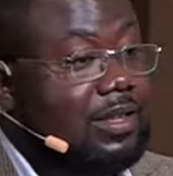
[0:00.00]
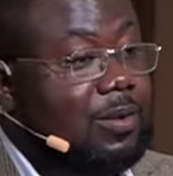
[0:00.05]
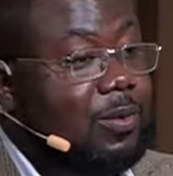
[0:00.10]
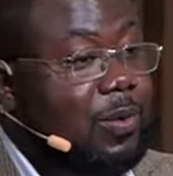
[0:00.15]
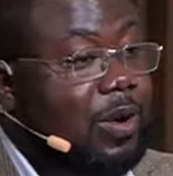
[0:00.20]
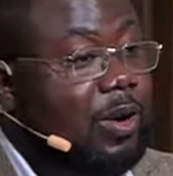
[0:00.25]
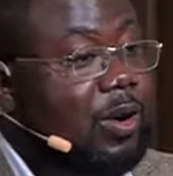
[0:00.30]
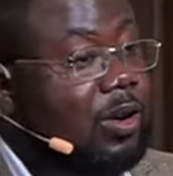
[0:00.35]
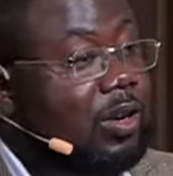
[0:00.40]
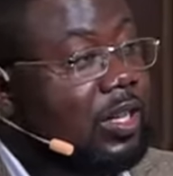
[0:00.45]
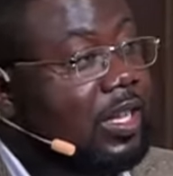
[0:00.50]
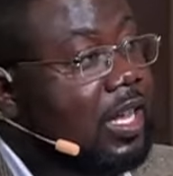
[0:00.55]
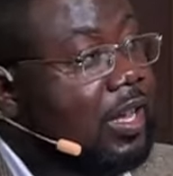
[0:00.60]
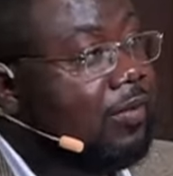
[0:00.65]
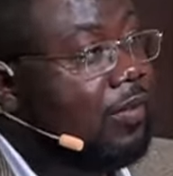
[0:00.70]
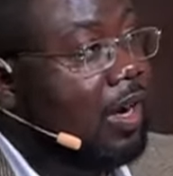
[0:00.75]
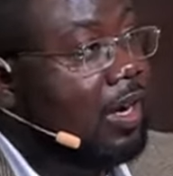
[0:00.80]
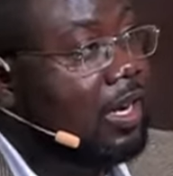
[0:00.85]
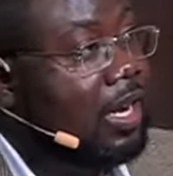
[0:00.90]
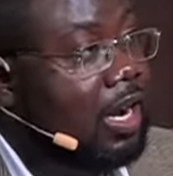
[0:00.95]
We're going to
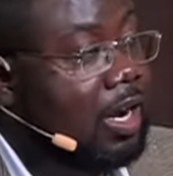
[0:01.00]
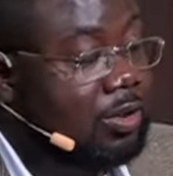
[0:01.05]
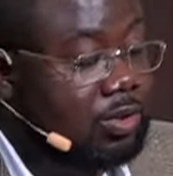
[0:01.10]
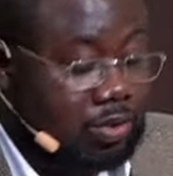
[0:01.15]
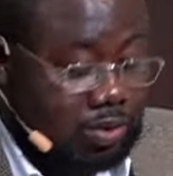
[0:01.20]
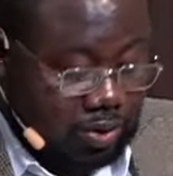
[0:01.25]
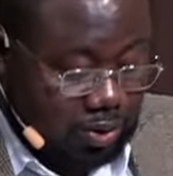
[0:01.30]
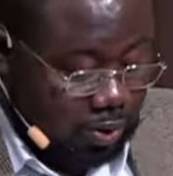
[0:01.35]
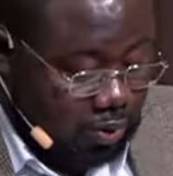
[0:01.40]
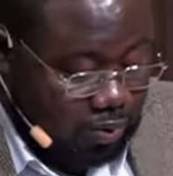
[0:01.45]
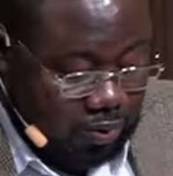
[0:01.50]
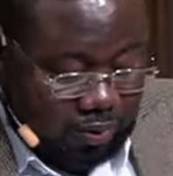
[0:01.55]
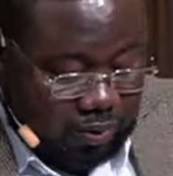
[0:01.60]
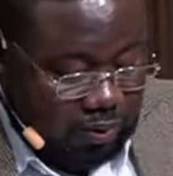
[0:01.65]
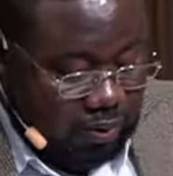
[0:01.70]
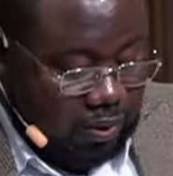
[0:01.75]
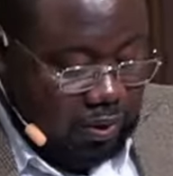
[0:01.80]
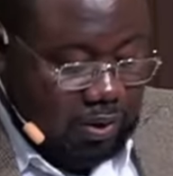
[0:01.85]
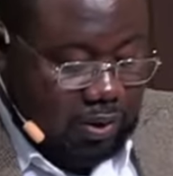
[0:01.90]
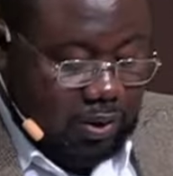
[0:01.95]
give account to
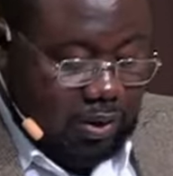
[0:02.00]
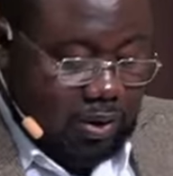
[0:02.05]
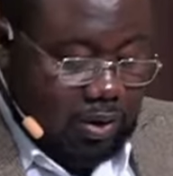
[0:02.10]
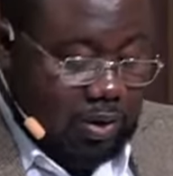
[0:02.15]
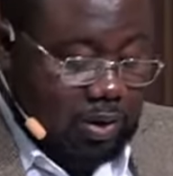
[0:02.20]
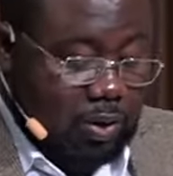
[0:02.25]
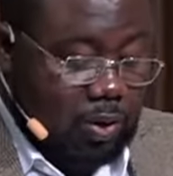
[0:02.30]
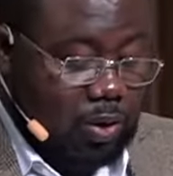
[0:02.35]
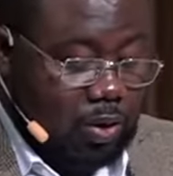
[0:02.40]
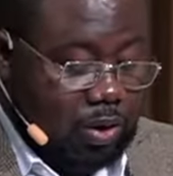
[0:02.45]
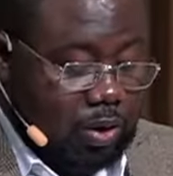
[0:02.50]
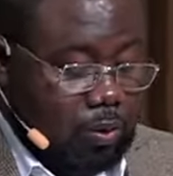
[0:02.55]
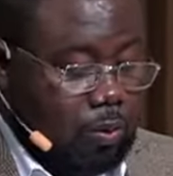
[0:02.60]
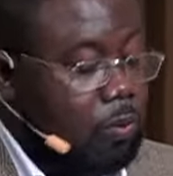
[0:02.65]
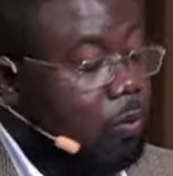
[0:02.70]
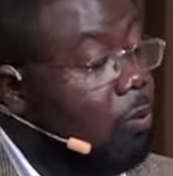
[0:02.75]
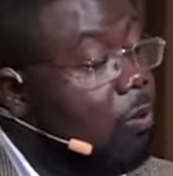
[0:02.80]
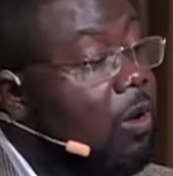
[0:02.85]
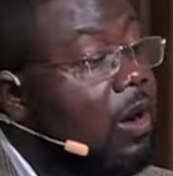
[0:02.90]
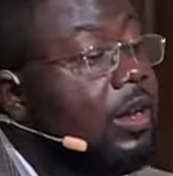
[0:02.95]
only
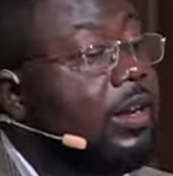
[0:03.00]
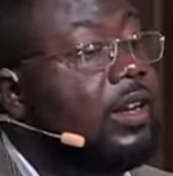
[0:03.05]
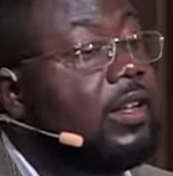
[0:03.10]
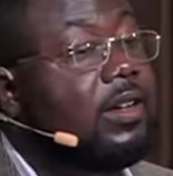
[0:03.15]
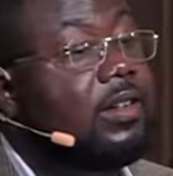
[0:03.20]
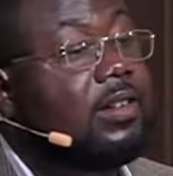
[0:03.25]
one